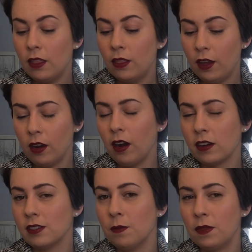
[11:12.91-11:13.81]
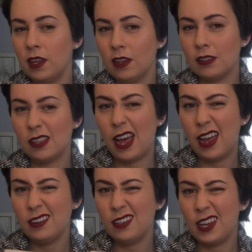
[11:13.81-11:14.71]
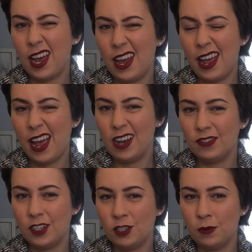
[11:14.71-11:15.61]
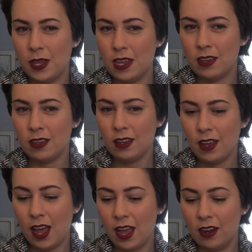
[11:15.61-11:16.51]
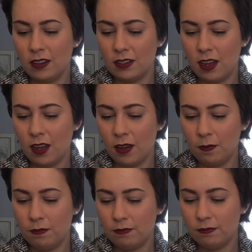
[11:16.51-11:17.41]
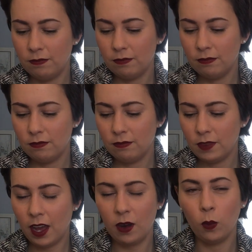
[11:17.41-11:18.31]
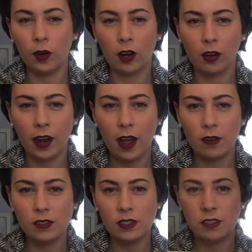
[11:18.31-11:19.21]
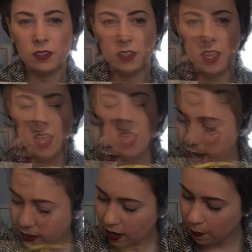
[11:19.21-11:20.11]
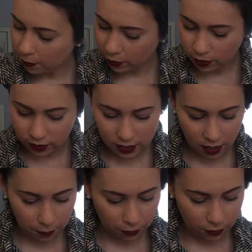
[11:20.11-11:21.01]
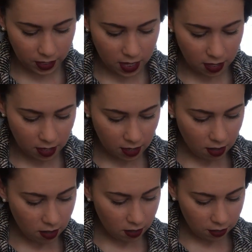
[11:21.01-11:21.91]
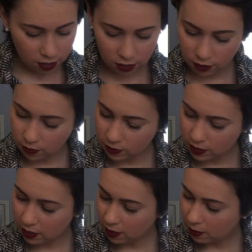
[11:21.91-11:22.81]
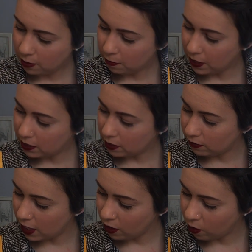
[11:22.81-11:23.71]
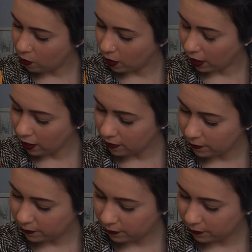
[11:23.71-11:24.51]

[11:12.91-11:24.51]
There are some things that you kind of have to tweak and kind of work around. It can end up producing a pretty cute piece of decor.